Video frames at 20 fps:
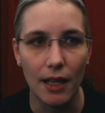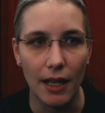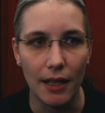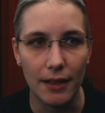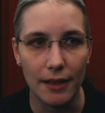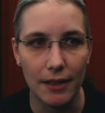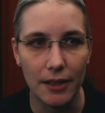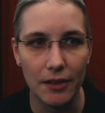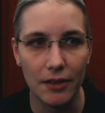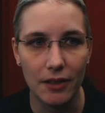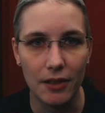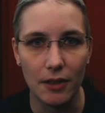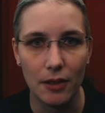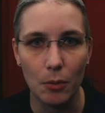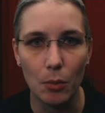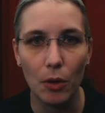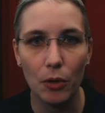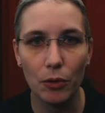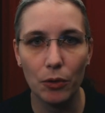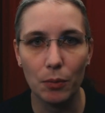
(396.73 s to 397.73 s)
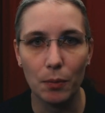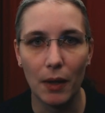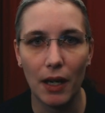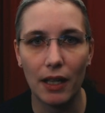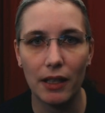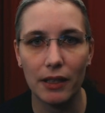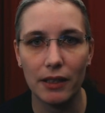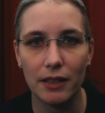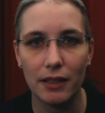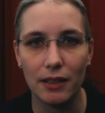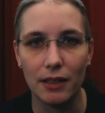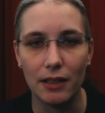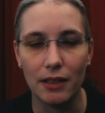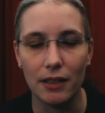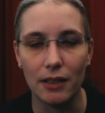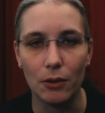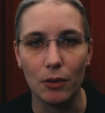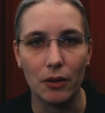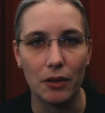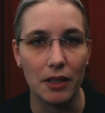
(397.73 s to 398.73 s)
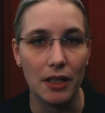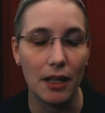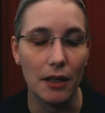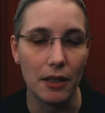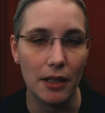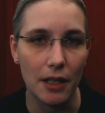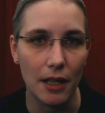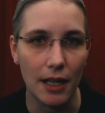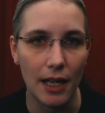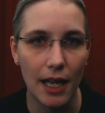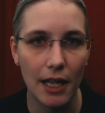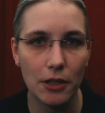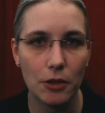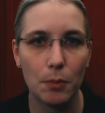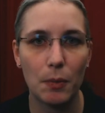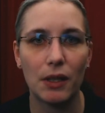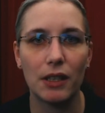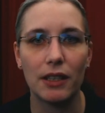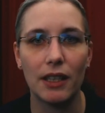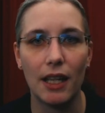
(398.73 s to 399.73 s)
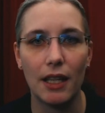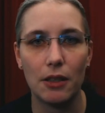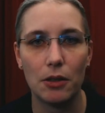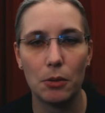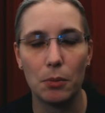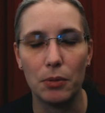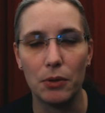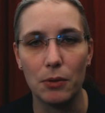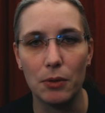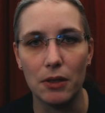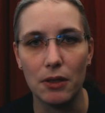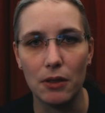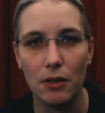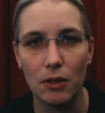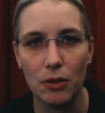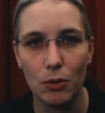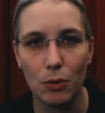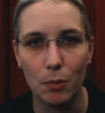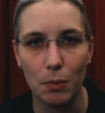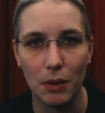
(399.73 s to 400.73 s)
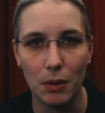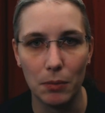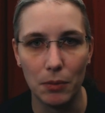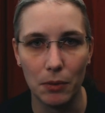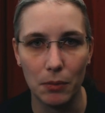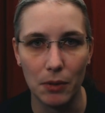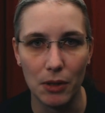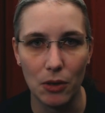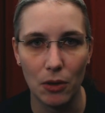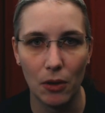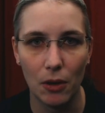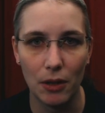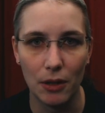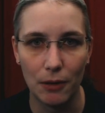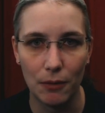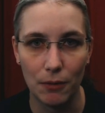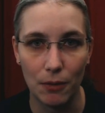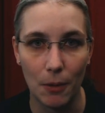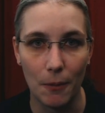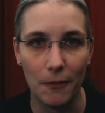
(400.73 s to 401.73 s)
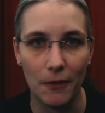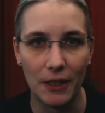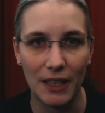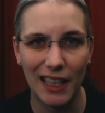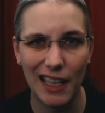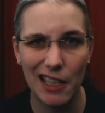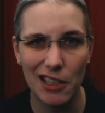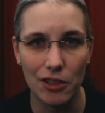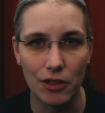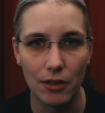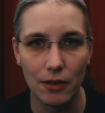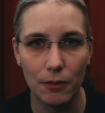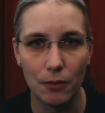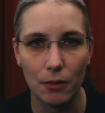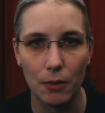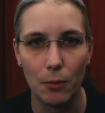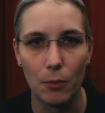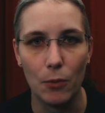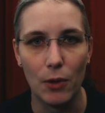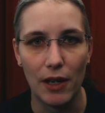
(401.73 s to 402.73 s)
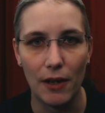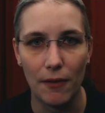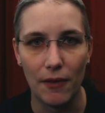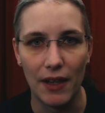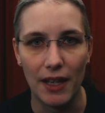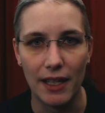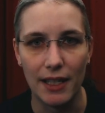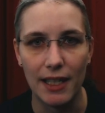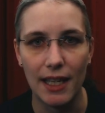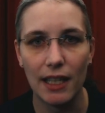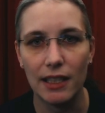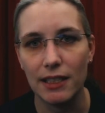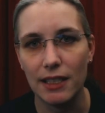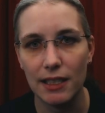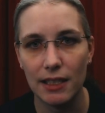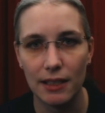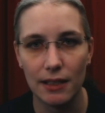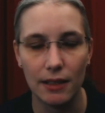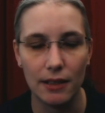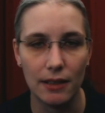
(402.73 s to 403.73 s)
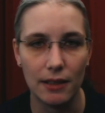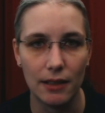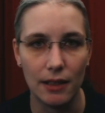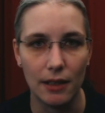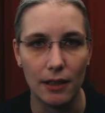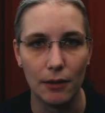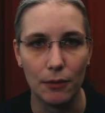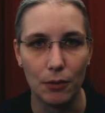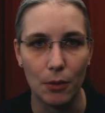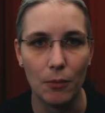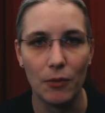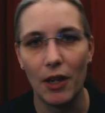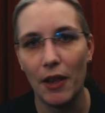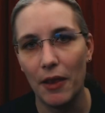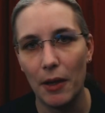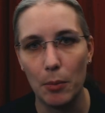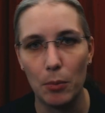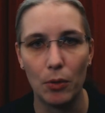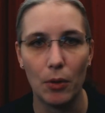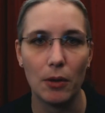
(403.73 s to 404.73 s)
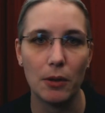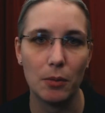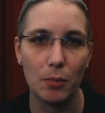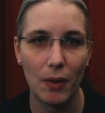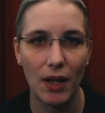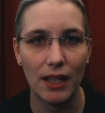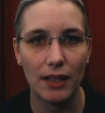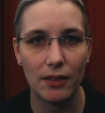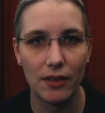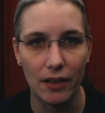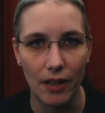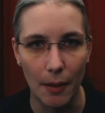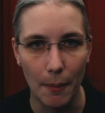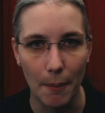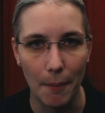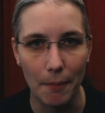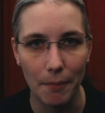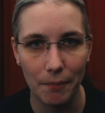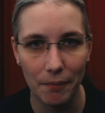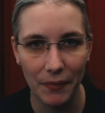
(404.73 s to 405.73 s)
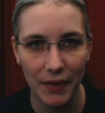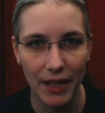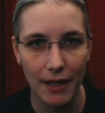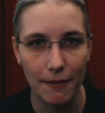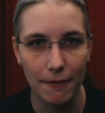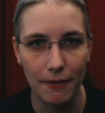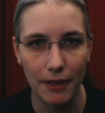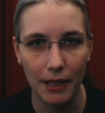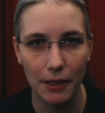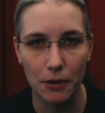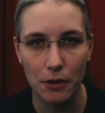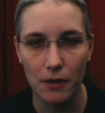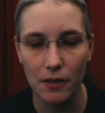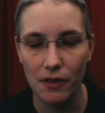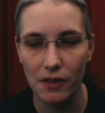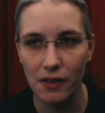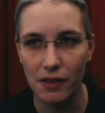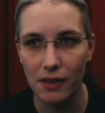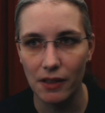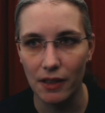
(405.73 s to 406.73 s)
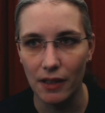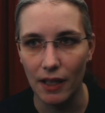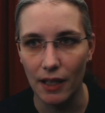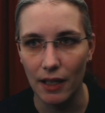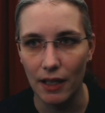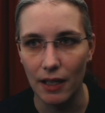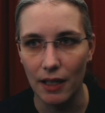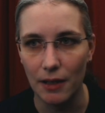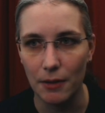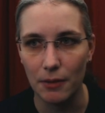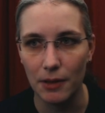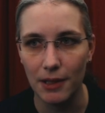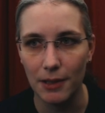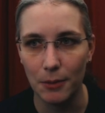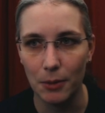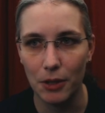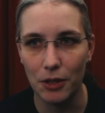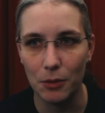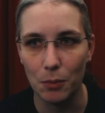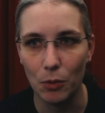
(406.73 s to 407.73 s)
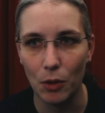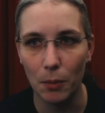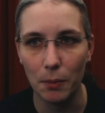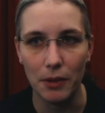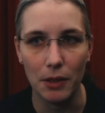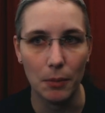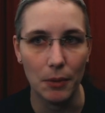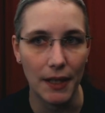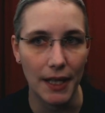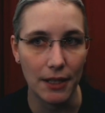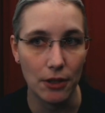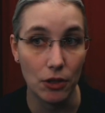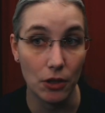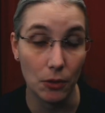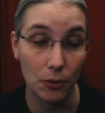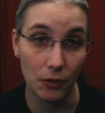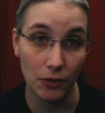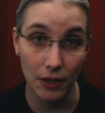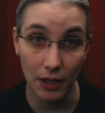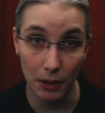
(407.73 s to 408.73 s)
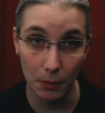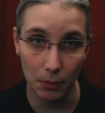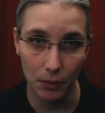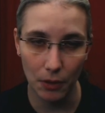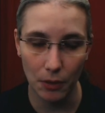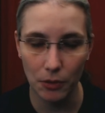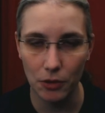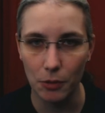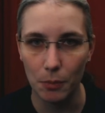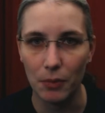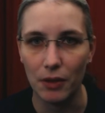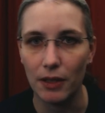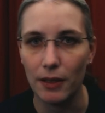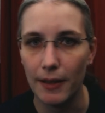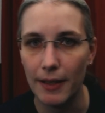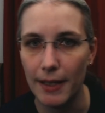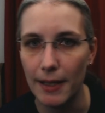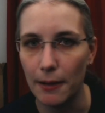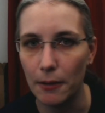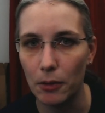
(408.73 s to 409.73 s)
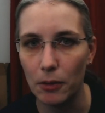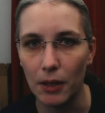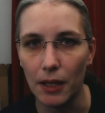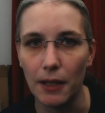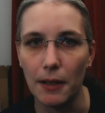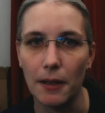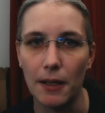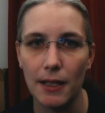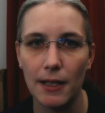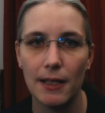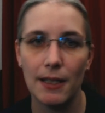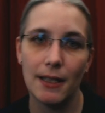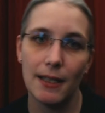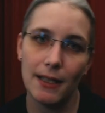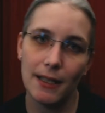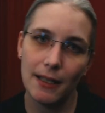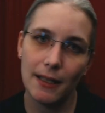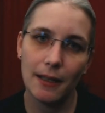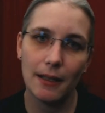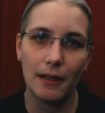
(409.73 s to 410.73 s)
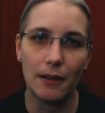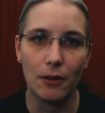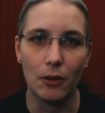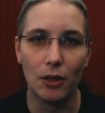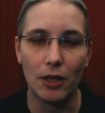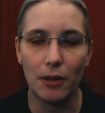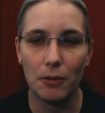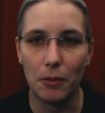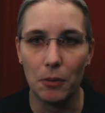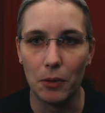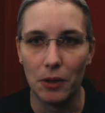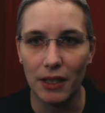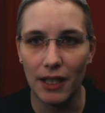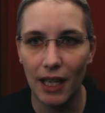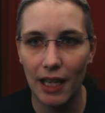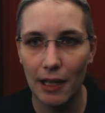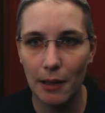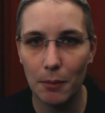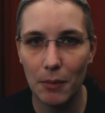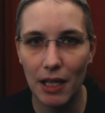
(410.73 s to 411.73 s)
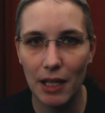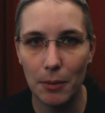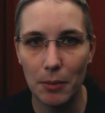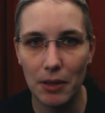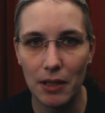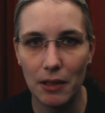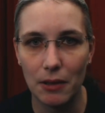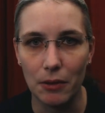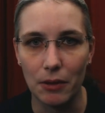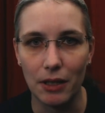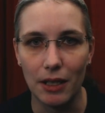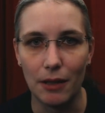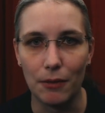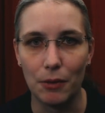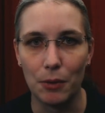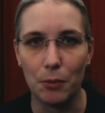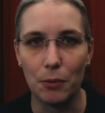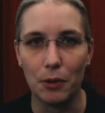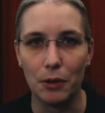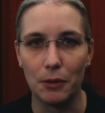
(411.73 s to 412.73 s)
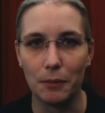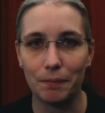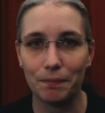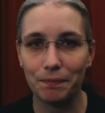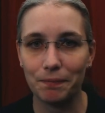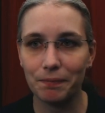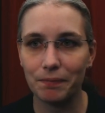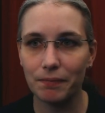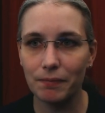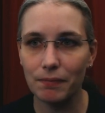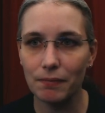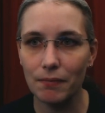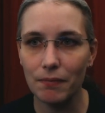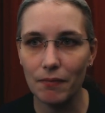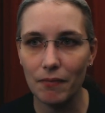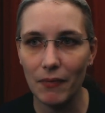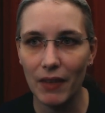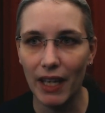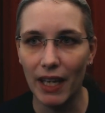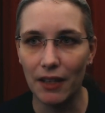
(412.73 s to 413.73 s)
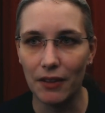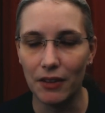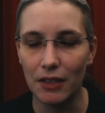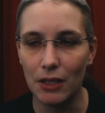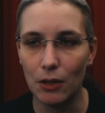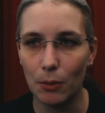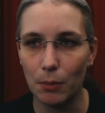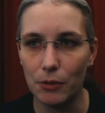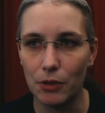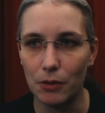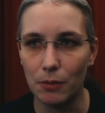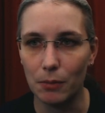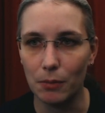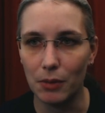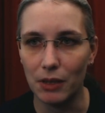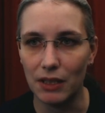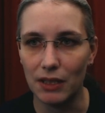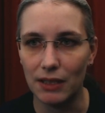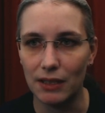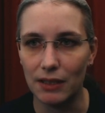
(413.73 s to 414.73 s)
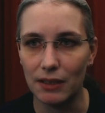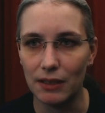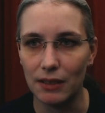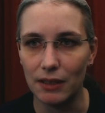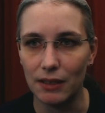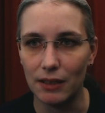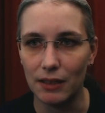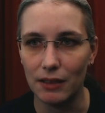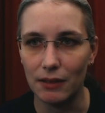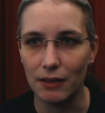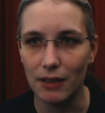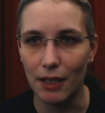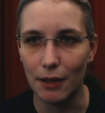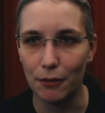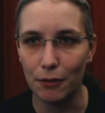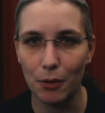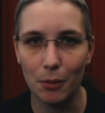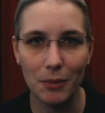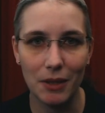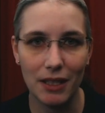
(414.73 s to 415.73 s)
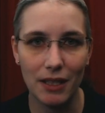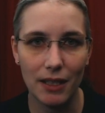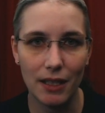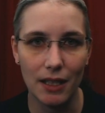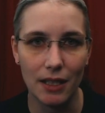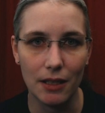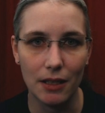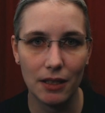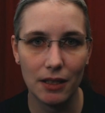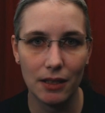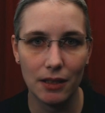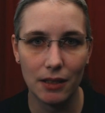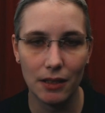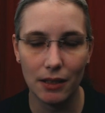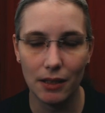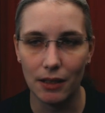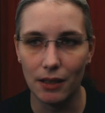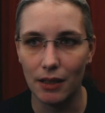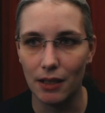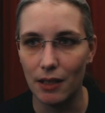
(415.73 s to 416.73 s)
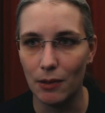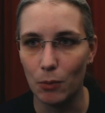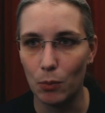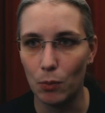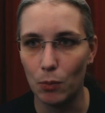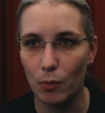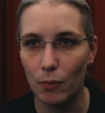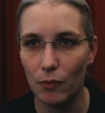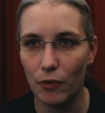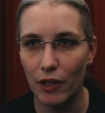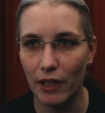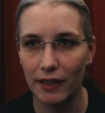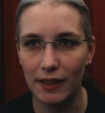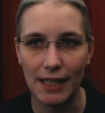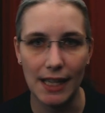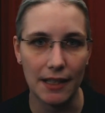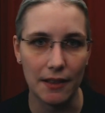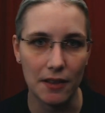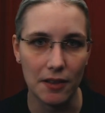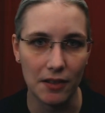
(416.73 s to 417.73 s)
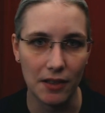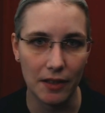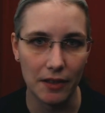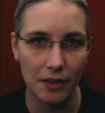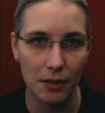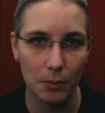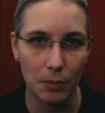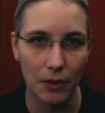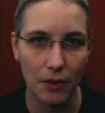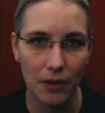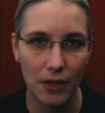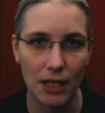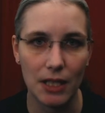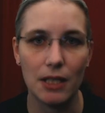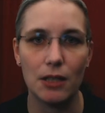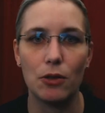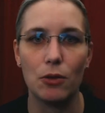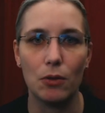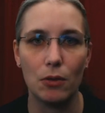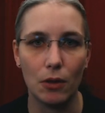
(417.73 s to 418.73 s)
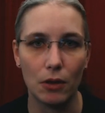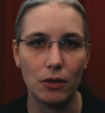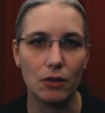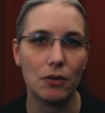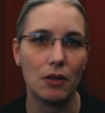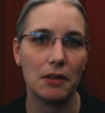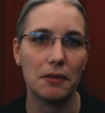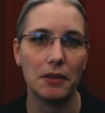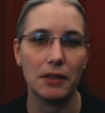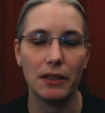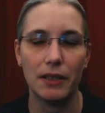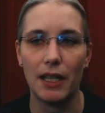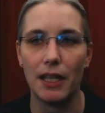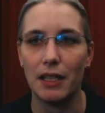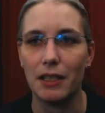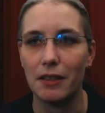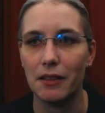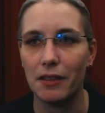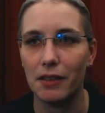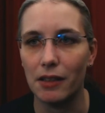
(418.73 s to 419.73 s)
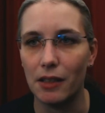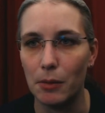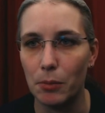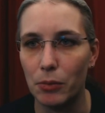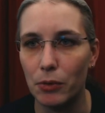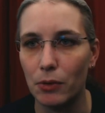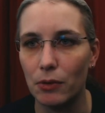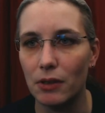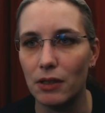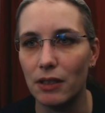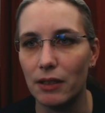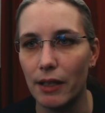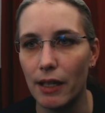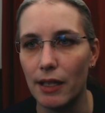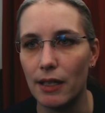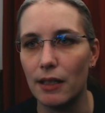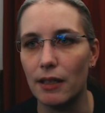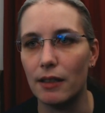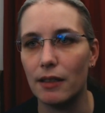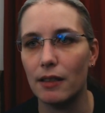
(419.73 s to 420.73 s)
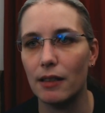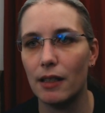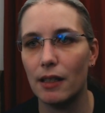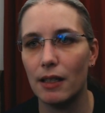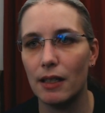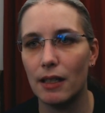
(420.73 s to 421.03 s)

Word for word: at least in the most part uh, or in a, in a large part attributed to people returning from vacation from where they got uh, from where they brought back some infections. Uh, I really wish more people had chosen that approach, but yeah, okay. Not everyone can, maybe not everyone has the option, but uh, yeah, for me, it it felt like the sensible thing to not travel and stay put, and